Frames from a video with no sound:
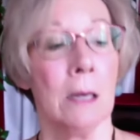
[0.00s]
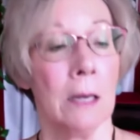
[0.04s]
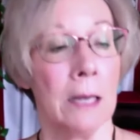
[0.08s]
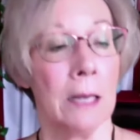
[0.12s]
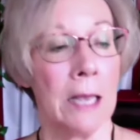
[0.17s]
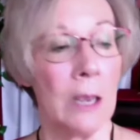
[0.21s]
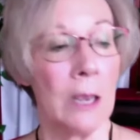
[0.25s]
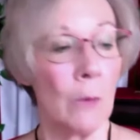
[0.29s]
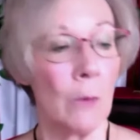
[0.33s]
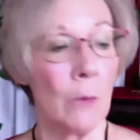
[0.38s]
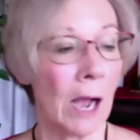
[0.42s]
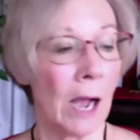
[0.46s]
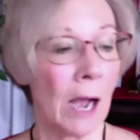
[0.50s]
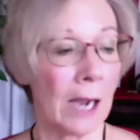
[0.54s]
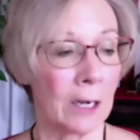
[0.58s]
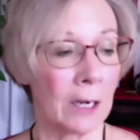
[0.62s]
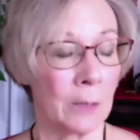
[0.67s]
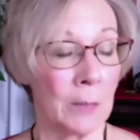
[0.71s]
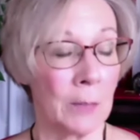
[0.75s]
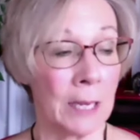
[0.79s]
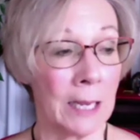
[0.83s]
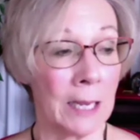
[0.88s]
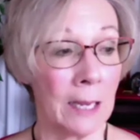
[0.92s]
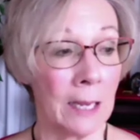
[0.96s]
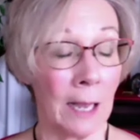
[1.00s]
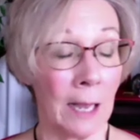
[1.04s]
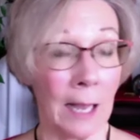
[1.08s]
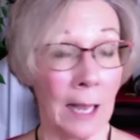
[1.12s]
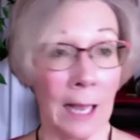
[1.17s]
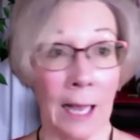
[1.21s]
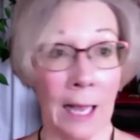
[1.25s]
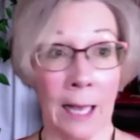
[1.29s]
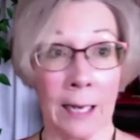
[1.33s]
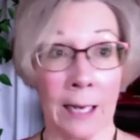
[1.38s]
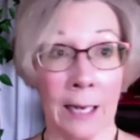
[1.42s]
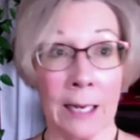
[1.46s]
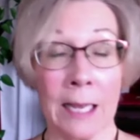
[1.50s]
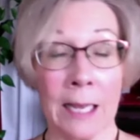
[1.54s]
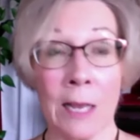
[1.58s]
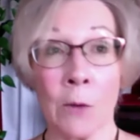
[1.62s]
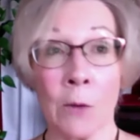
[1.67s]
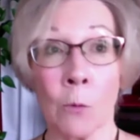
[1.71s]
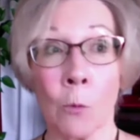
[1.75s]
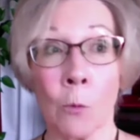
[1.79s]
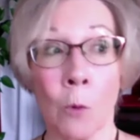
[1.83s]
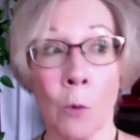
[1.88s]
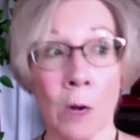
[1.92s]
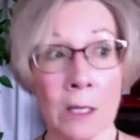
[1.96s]
he whacked me and
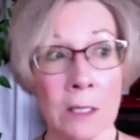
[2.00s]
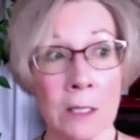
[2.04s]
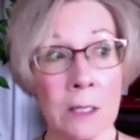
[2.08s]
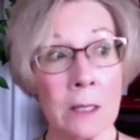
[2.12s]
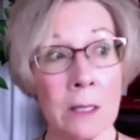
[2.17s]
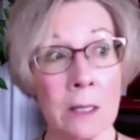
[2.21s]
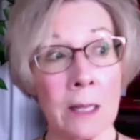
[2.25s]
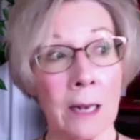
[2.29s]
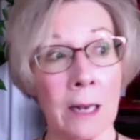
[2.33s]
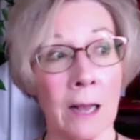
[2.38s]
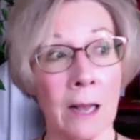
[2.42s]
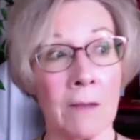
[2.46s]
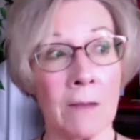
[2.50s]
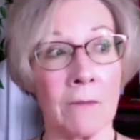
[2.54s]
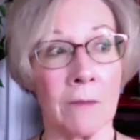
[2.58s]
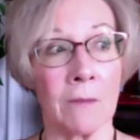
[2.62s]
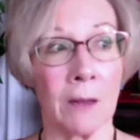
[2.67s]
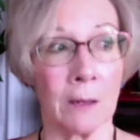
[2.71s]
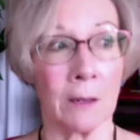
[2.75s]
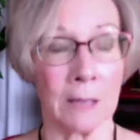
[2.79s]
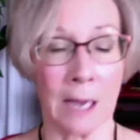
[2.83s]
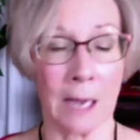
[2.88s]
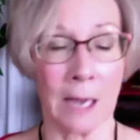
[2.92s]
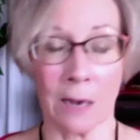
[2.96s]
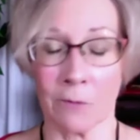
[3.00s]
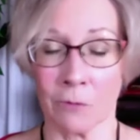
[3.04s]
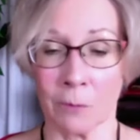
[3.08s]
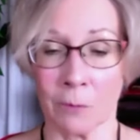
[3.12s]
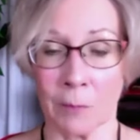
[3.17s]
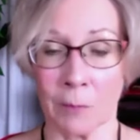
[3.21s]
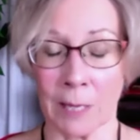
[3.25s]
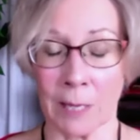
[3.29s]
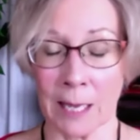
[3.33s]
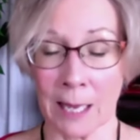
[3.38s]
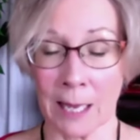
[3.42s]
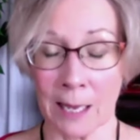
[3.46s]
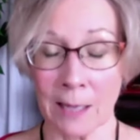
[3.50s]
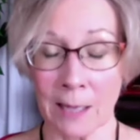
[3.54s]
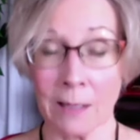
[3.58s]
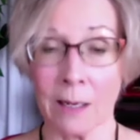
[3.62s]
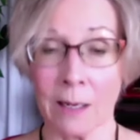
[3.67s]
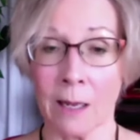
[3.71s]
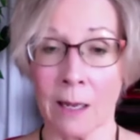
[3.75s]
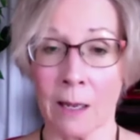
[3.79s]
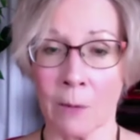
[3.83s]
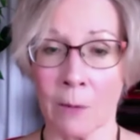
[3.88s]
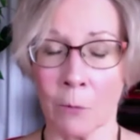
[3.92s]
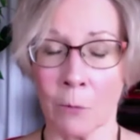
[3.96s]
it wasn't that I fell down from the hit.
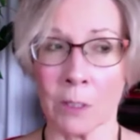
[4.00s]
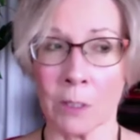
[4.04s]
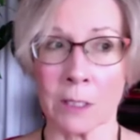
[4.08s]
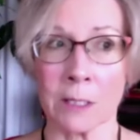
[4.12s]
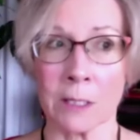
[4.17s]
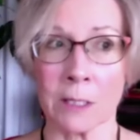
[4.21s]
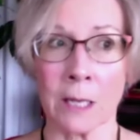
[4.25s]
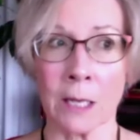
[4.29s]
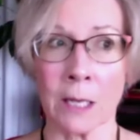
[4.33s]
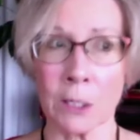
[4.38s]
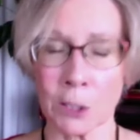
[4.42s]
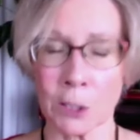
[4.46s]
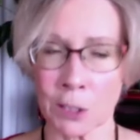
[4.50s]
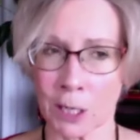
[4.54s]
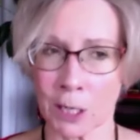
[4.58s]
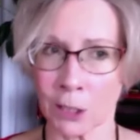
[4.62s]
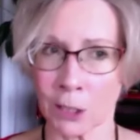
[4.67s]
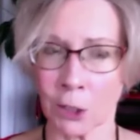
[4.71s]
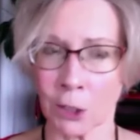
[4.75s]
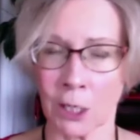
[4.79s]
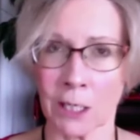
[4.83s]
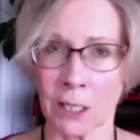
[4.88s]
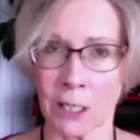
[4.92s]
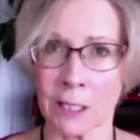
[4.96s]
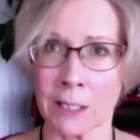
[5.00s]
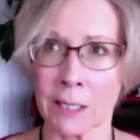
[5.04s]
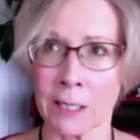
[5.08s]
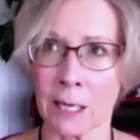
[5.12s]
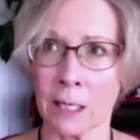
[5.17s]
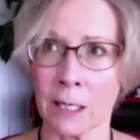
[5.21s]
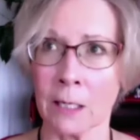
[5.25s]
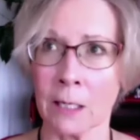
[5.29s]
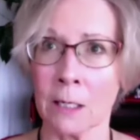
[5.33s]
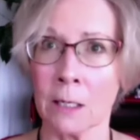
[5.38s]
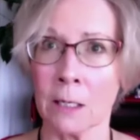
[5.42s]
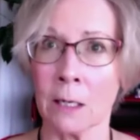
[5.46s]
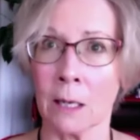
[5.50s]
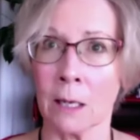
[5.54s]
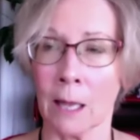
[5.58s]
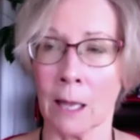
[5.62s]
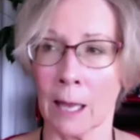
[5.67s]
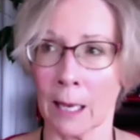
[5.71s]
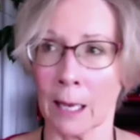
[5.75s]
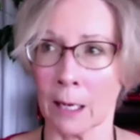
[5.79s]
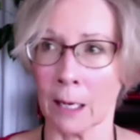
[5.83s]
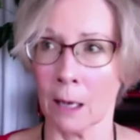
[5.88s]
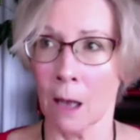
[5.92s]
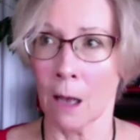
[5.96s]
It was such a sudden,
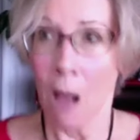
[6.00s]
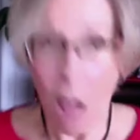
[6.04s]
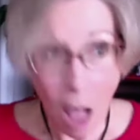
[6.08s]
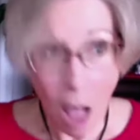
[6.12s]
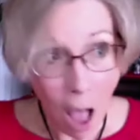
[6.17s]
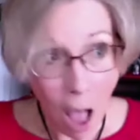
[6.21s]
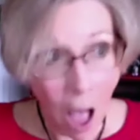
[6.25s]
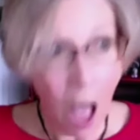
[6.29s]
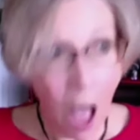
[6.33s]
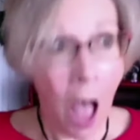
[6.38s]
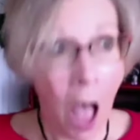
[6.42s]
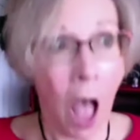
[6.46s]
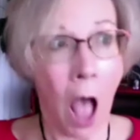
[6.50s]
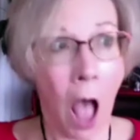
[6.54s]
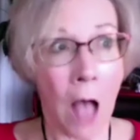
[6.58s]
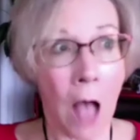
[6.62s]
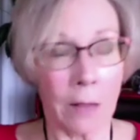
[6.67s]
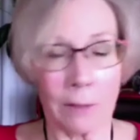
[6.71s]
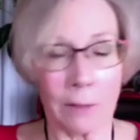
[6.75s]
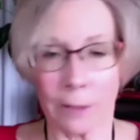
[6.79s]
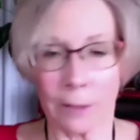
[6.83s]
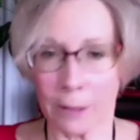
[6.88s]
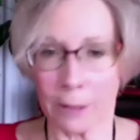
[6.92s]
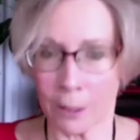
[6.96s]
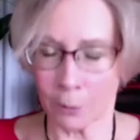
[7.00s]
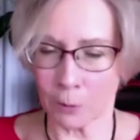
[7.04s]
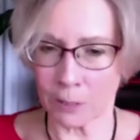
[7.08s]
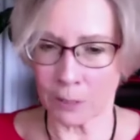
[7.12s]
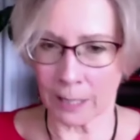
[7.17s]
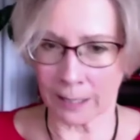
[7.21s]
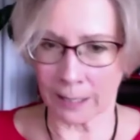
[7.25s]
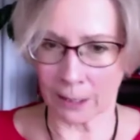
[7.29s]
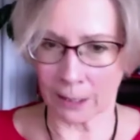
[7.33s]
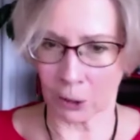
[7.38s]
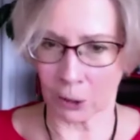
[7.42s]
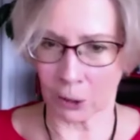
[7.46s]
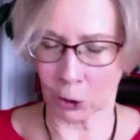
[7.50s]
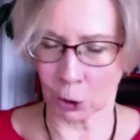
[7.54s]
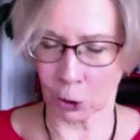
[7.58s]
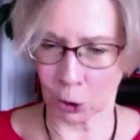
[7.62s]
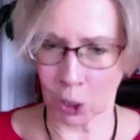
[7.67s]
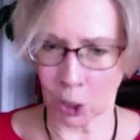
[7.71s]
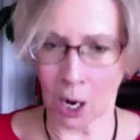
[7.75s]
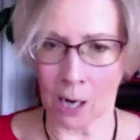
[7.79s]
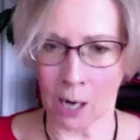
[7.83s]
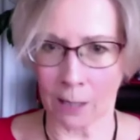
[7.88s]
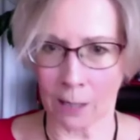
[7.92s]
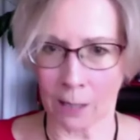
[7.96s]
like, there was like this
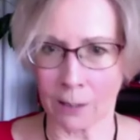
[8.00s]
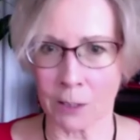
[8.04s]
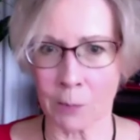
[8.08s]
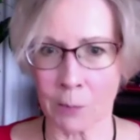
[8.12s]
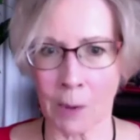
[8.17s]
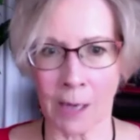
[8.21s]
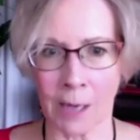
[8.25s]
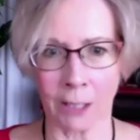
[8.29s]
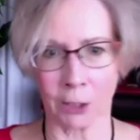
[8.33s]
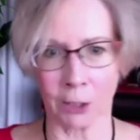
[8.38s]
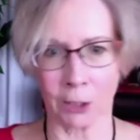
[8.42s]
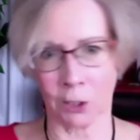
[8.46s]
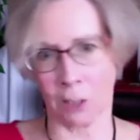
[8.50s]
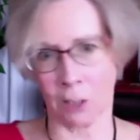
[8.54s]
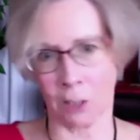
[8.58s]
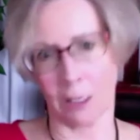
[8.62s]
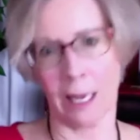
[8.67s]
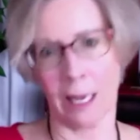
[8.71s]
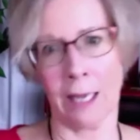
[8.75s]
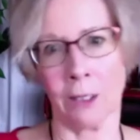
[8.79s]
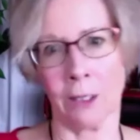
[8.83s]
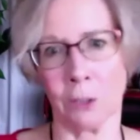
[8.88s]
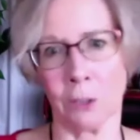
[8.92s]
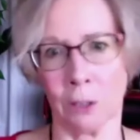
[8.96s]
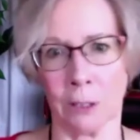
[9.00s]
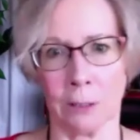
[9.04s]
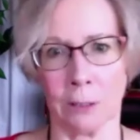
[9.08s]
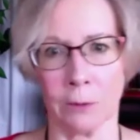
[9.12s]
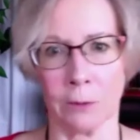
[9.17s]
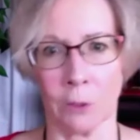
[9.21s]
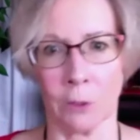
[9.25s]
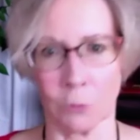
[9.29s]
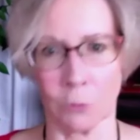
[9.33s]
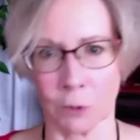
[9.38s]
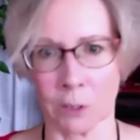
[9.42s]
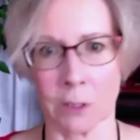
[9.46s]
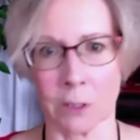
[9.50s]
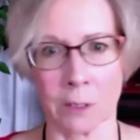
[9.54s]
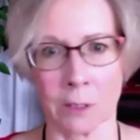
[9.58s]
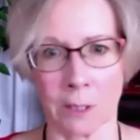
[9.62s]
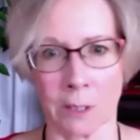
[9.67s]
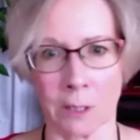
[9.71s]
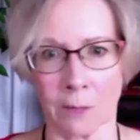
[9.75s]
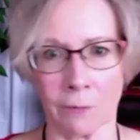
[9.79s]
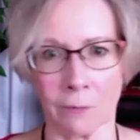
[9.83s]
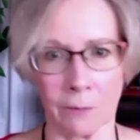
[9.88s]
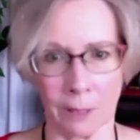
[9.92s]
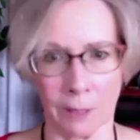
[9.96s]
shock, this body shock. Angela knows this
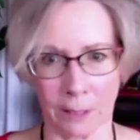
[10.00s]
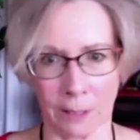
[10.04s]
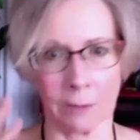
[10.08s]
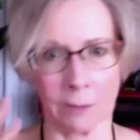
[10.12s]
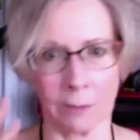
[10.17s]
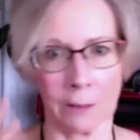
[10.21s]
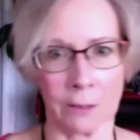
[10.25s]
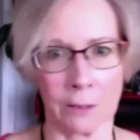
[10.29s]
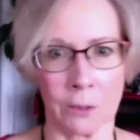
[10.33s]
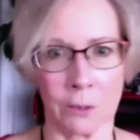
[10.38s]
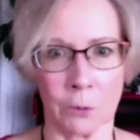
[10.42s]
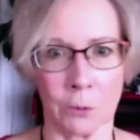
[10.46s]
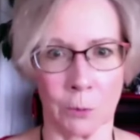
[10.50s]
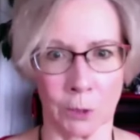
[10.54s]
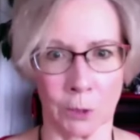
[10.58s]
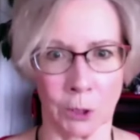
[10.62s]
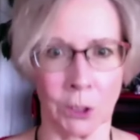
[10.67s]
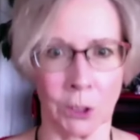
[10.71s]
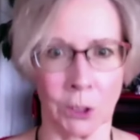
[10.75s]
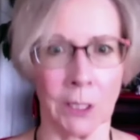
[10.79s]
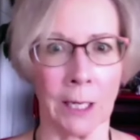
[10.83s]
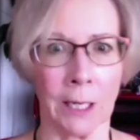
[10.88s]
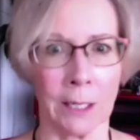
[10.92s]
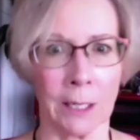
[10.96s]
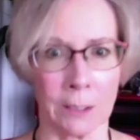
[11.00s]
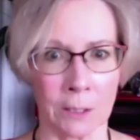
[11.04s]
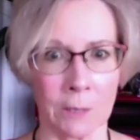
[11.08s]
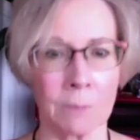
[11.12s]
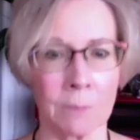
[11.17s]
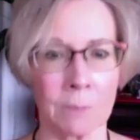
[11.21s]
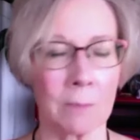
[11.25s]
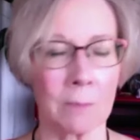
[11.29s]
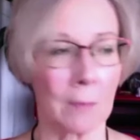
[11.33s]
stuff. Like this is what she does.